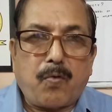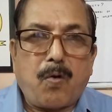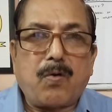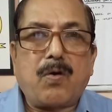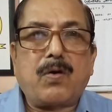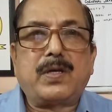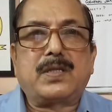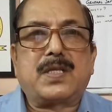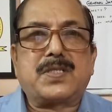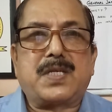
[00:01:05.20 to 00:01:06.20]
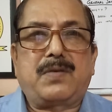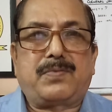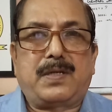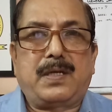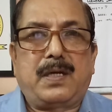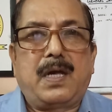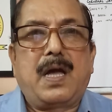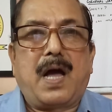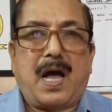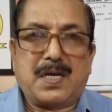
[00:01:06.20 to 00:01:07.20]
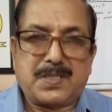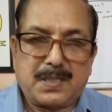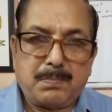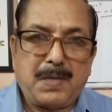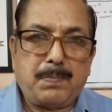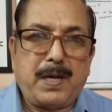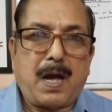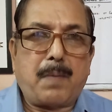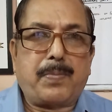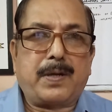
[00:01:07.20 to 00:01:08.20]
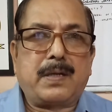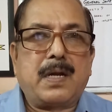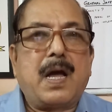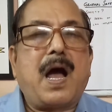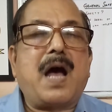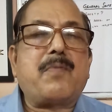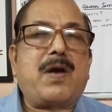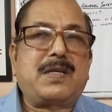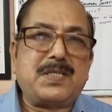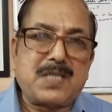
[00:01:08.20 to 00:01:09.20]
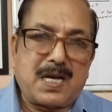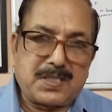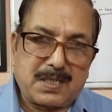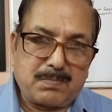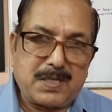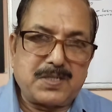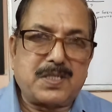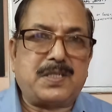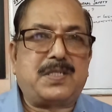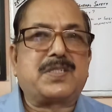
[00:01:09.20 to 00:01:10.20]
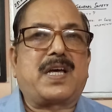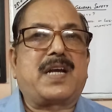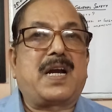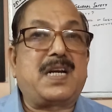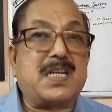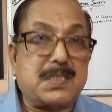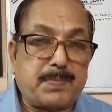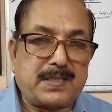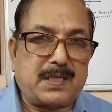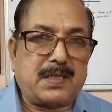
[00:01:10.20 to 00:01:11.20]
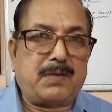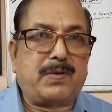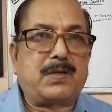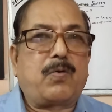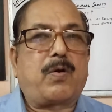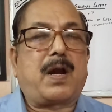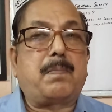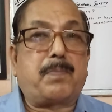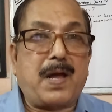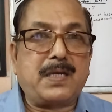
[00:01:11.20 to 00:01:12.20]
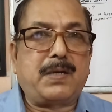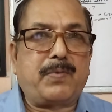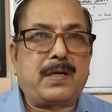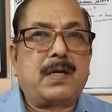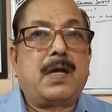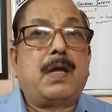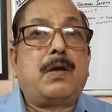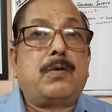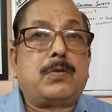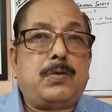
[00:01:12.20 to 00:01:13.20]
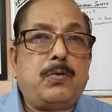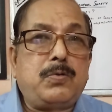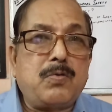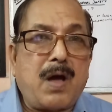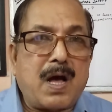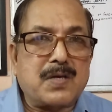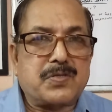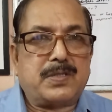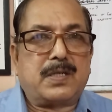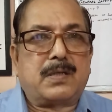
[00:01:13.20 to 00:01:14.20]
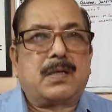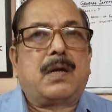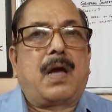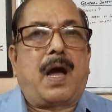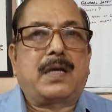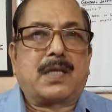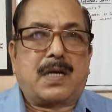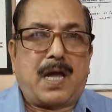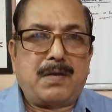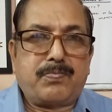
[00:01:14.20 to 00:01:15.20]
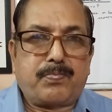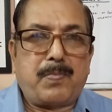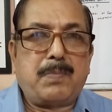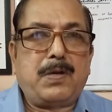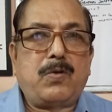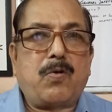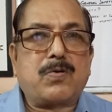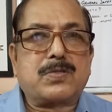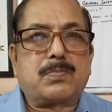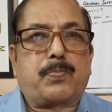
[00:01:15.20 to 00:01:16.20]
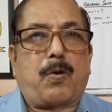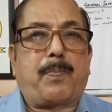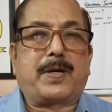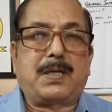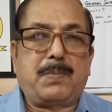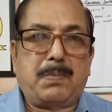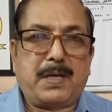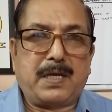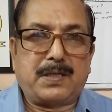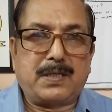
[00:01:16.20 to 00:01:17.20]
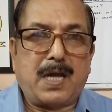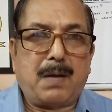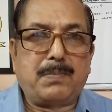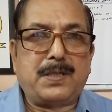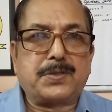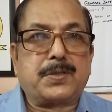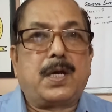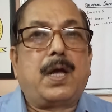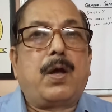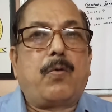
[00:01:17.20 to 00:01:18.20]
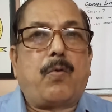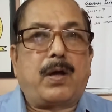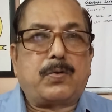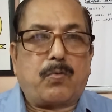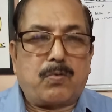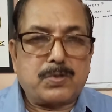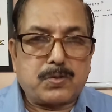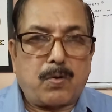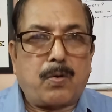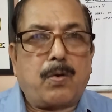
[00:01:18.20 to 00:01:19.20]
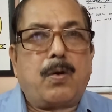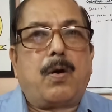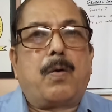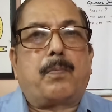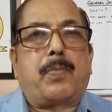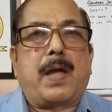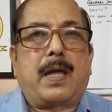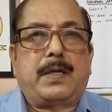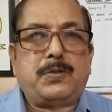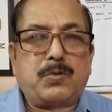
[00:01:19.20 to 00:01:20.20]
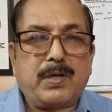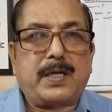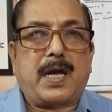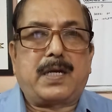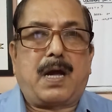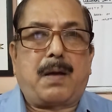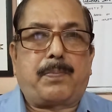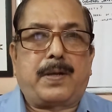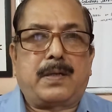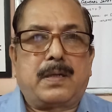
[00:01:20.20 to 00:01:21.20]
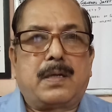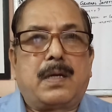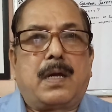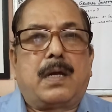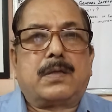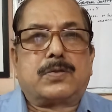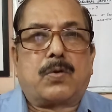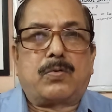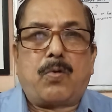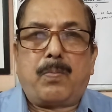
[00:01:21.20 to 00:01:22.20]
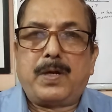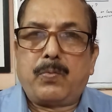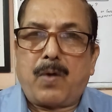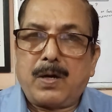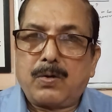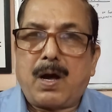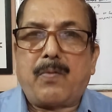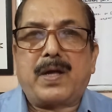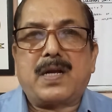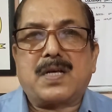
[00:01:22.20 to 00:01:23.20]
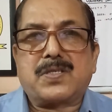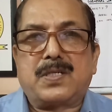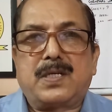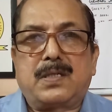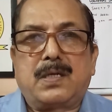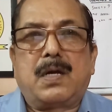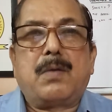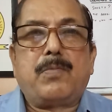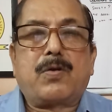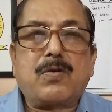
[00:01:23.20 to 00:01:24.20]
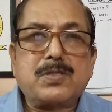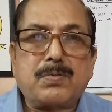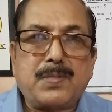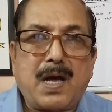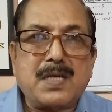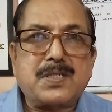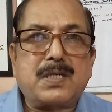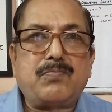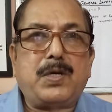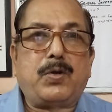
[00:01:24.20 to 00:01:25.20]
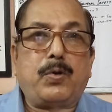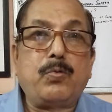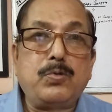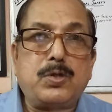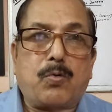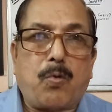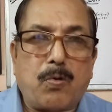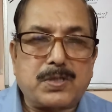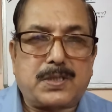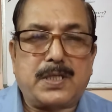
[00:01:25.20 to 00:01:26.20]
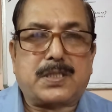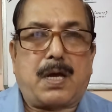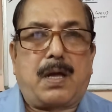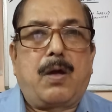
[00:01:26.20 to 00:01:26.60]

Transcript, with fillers: following the safety, accident may be happen. What is accident means? It is an unexpected event or unplanned event. Due to accident, either life may be lost, property may be getting damaged, and also where injury can happen. So nobody want to have an accident. Because of the accident, very huge cost is